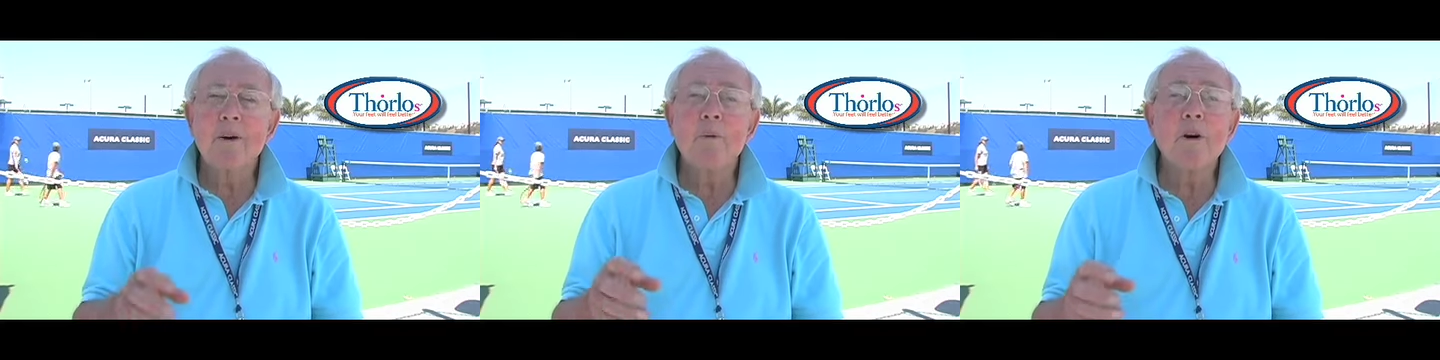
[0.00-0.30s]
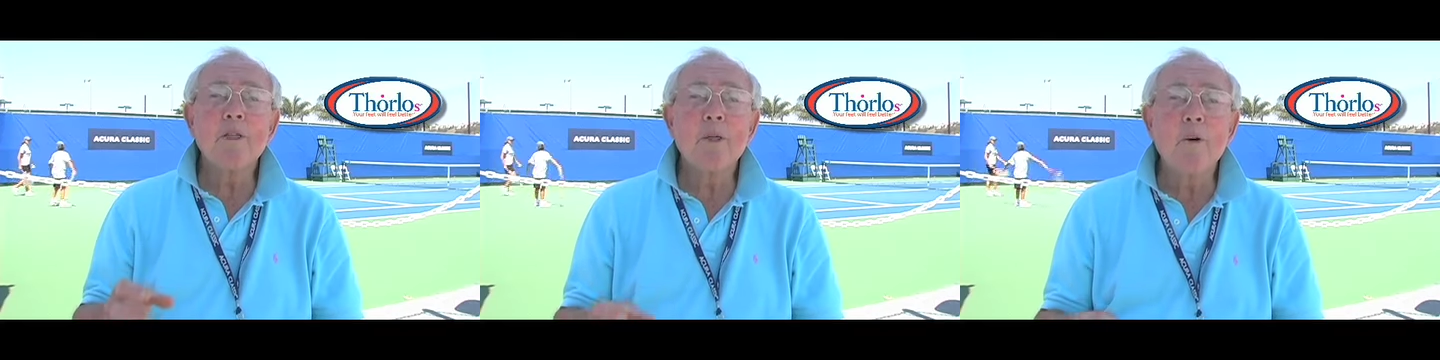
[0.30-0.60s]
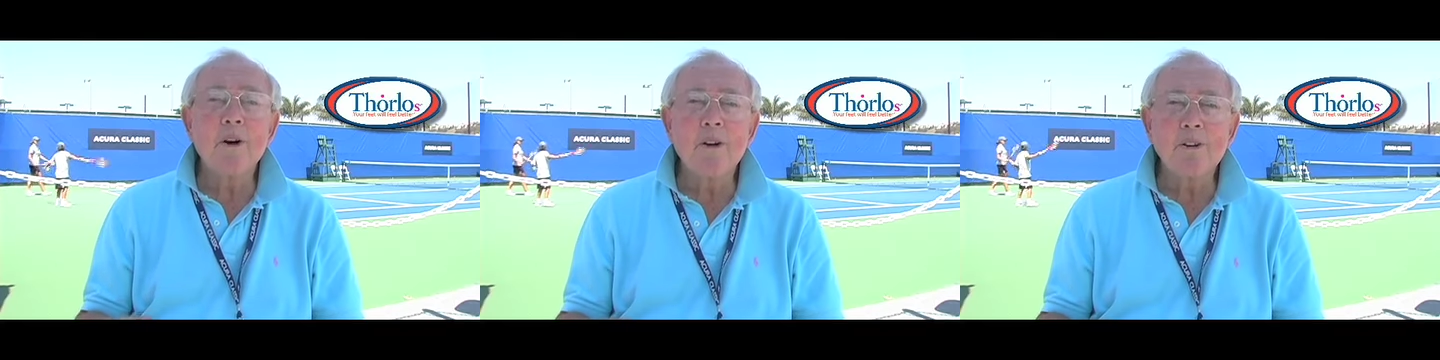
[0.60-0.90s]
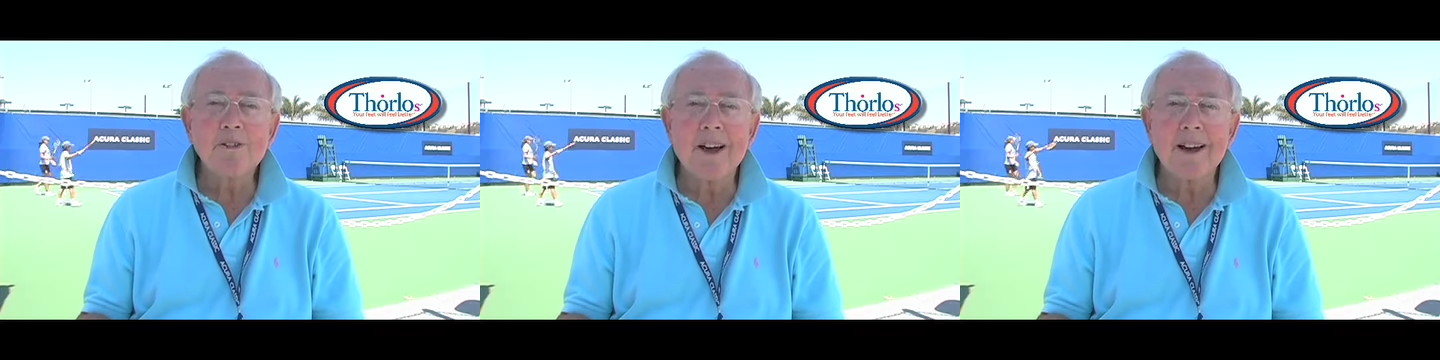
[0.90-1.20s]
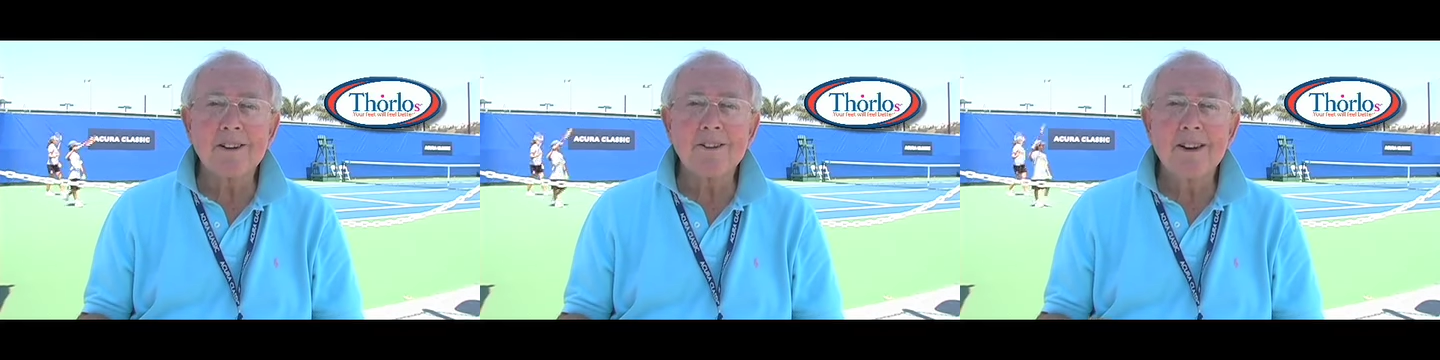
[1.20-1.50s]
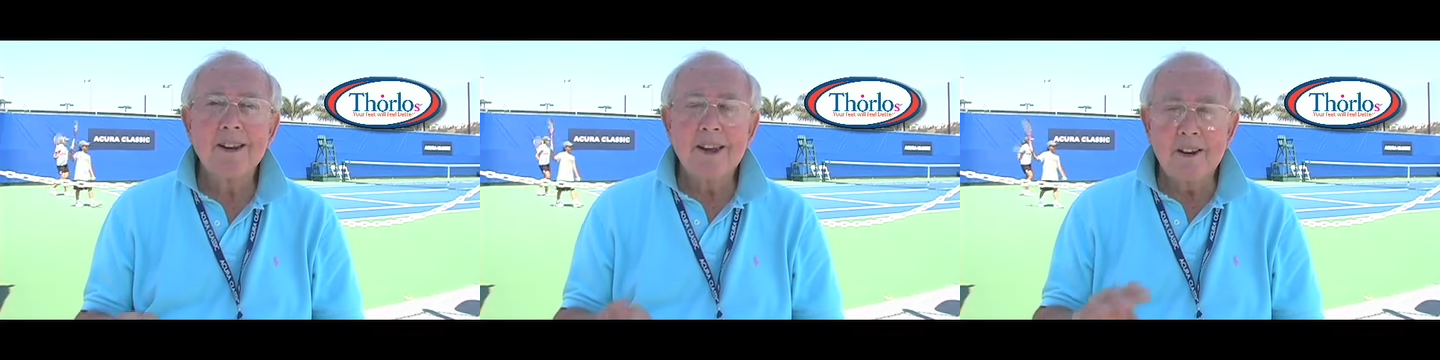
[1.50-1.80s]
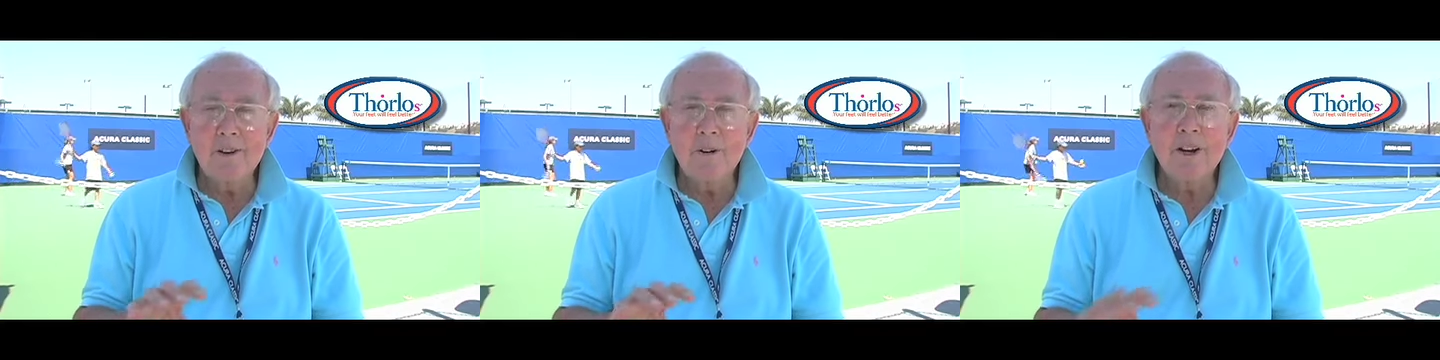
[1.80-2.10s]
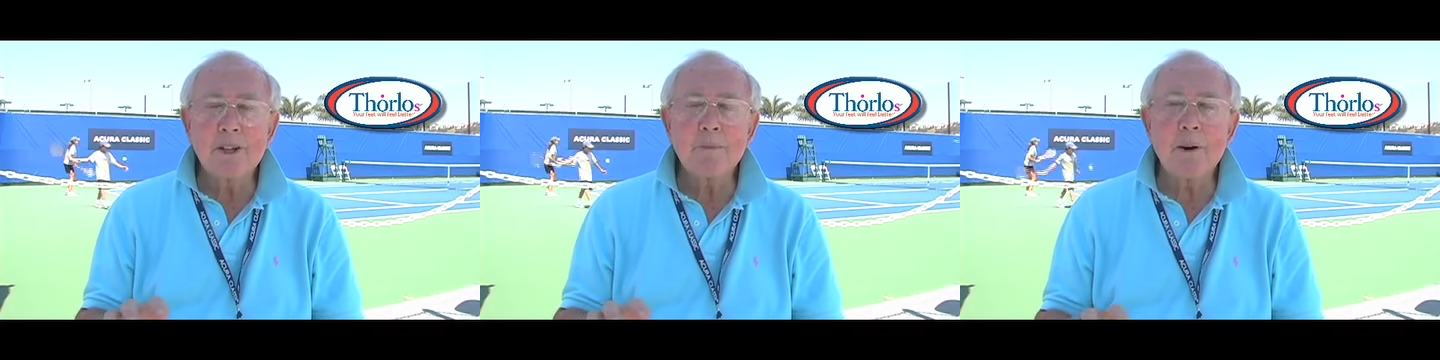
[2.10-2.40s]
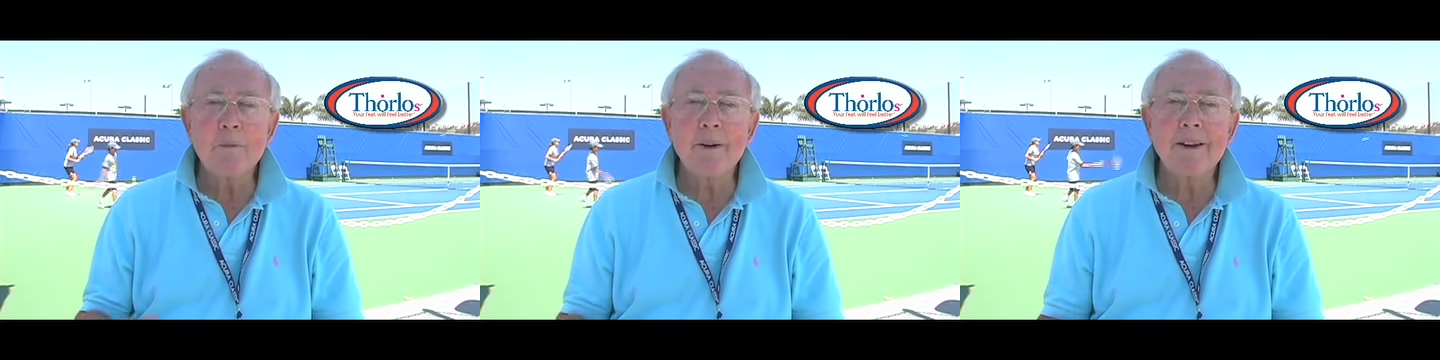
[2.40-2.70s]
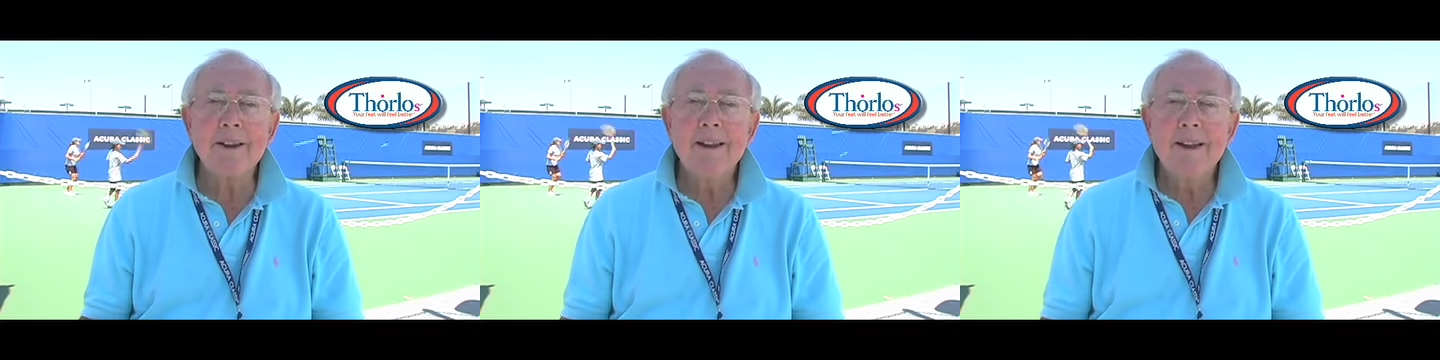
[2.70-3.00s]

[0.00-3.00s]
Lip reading: wear Thorlos socks, and do an experiment.